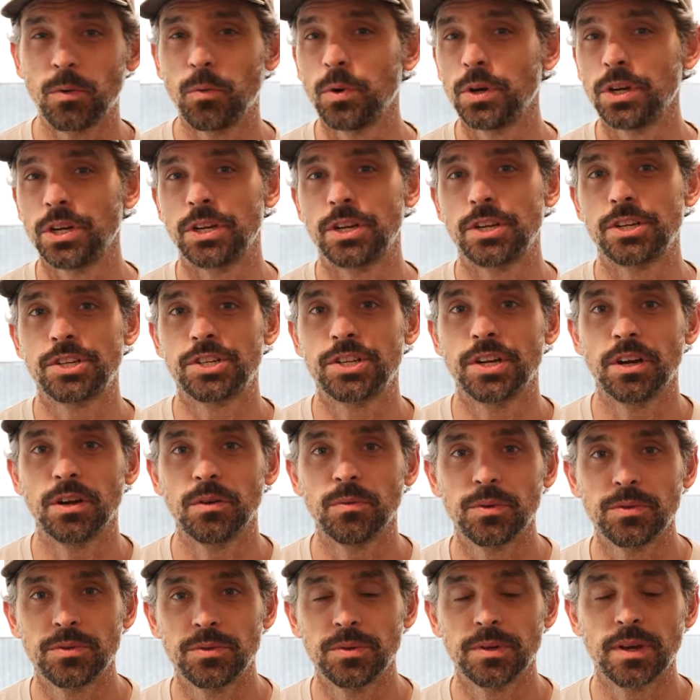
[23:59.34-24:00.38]
I wanted to share it
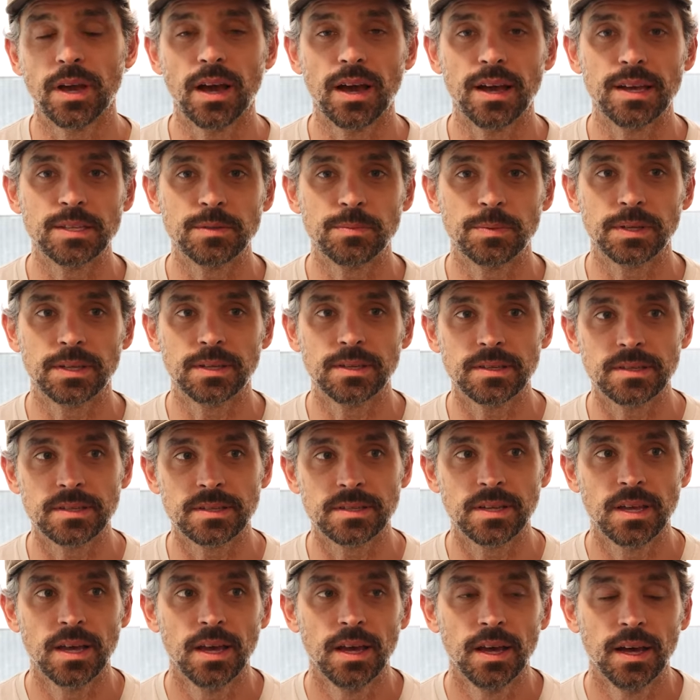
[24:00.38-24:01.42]
with you guys
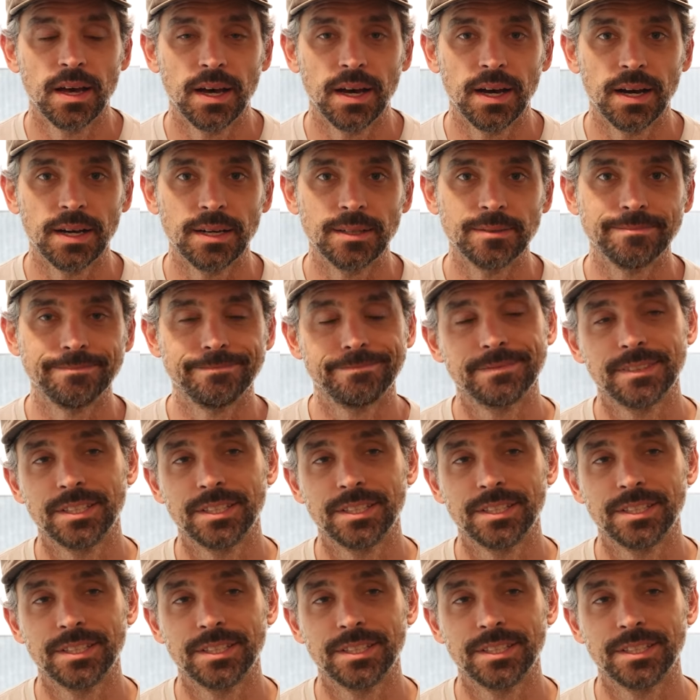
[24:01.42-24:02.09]
because um,